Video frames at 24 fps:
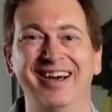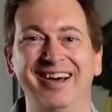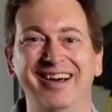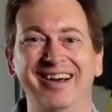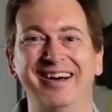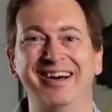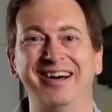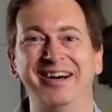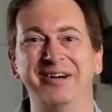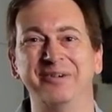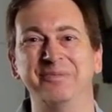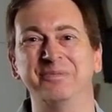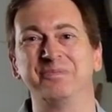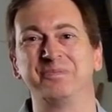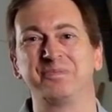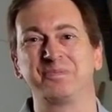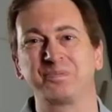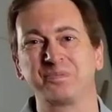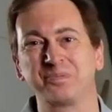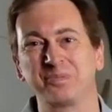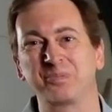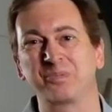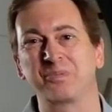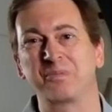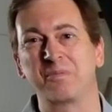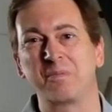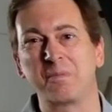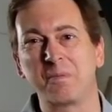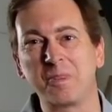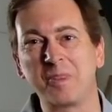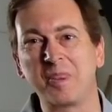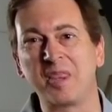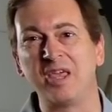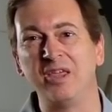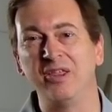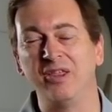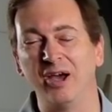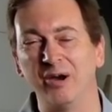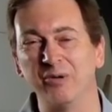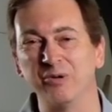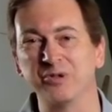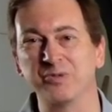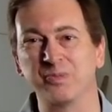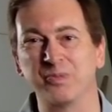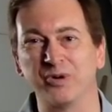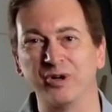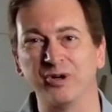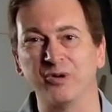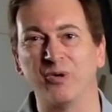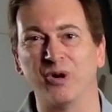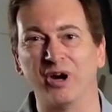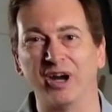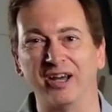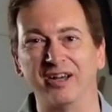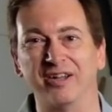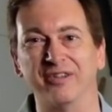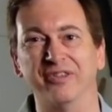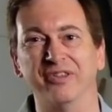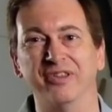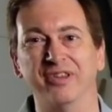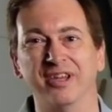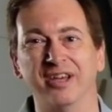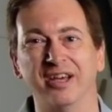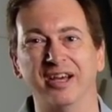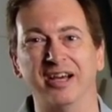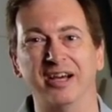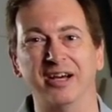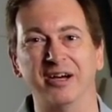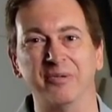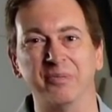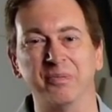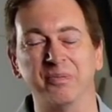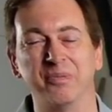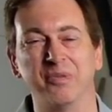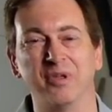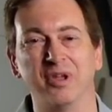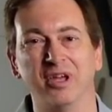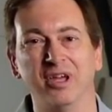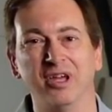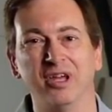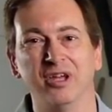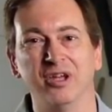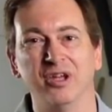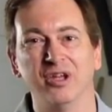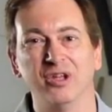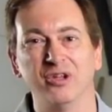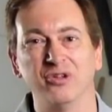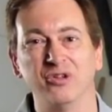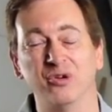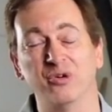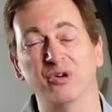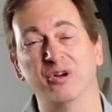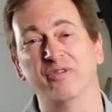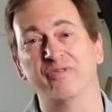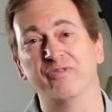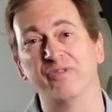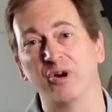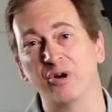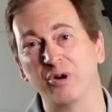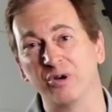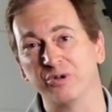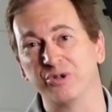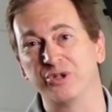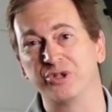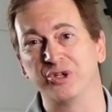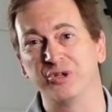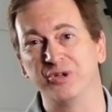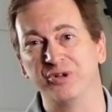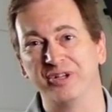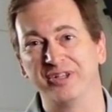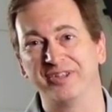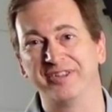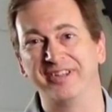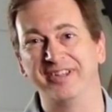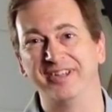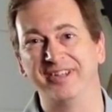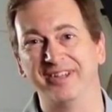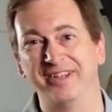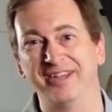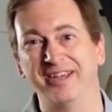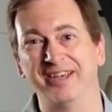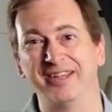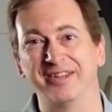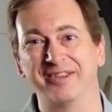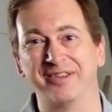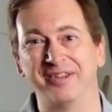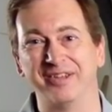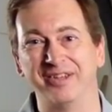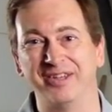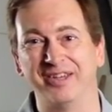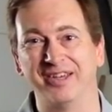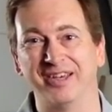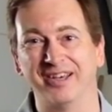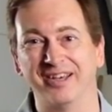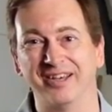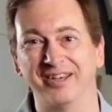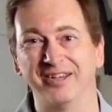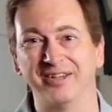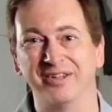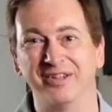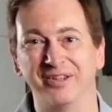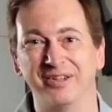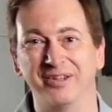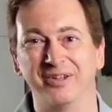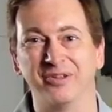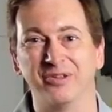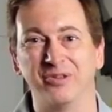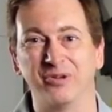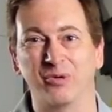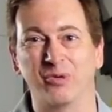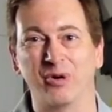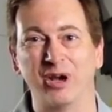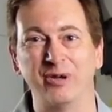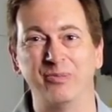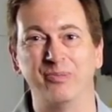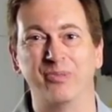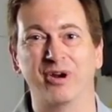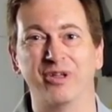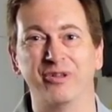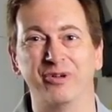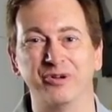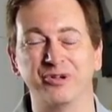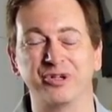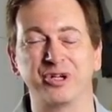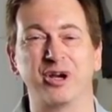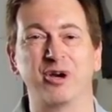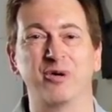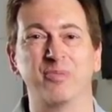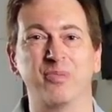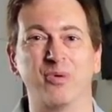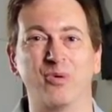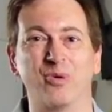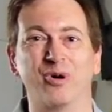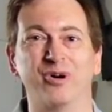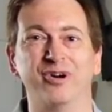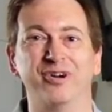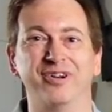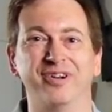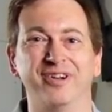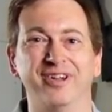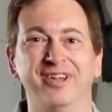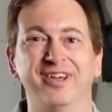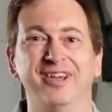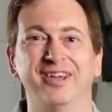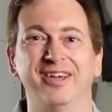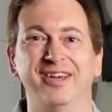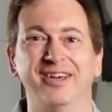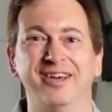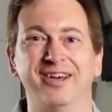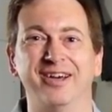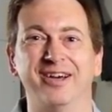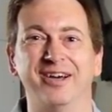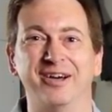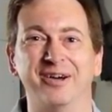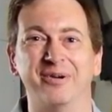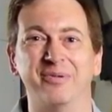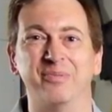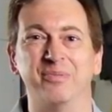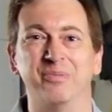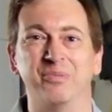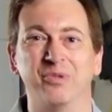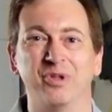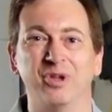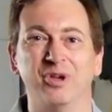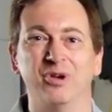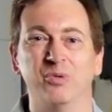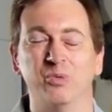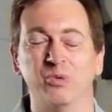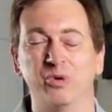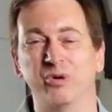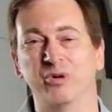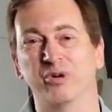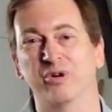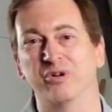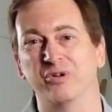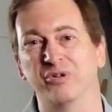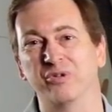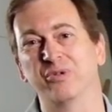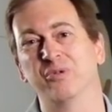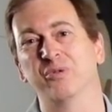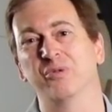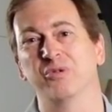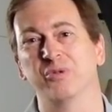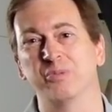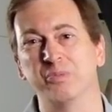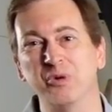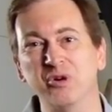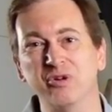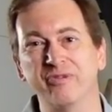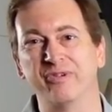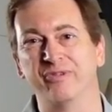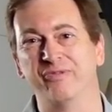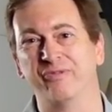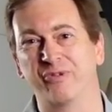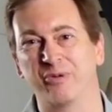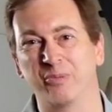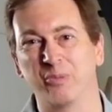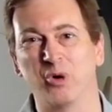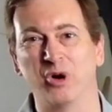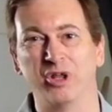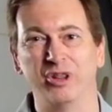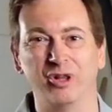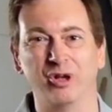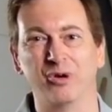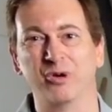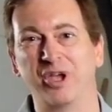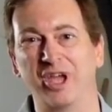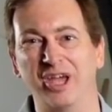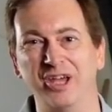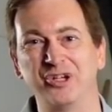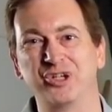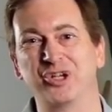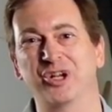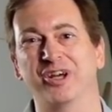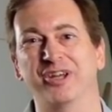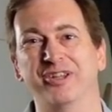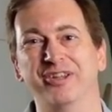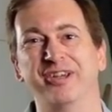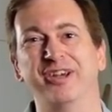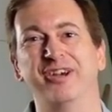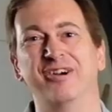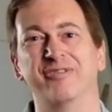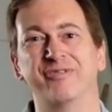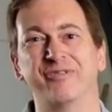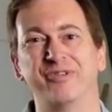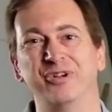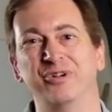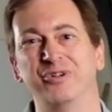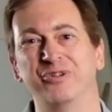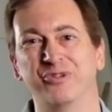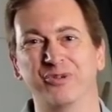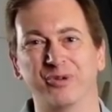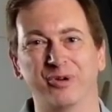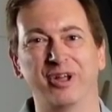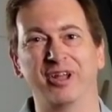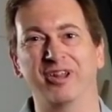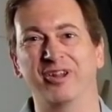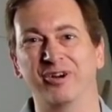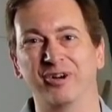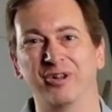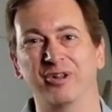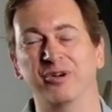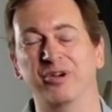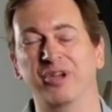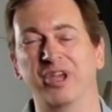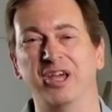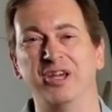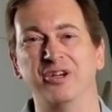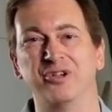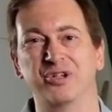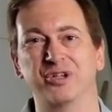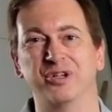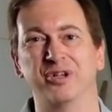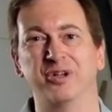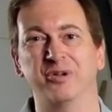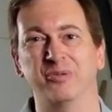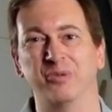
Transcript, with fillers: uh, that was pretty wild. Uh, doing a photo shoot at the at the uh, the Wright Brothers Airport. Uh, we were moving from one location on the airfield to another location,